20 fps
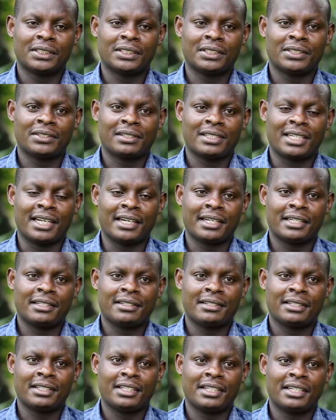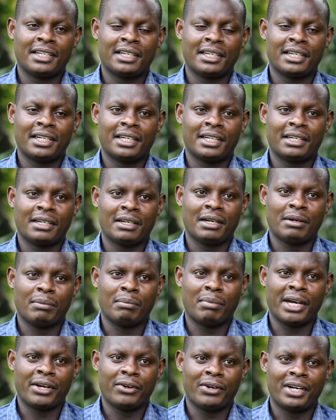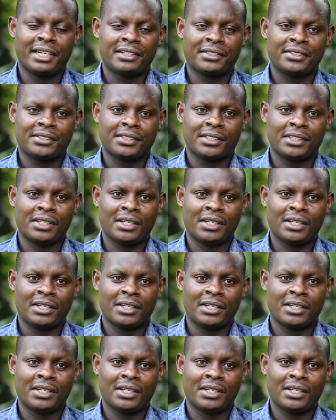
standards in uh, biogas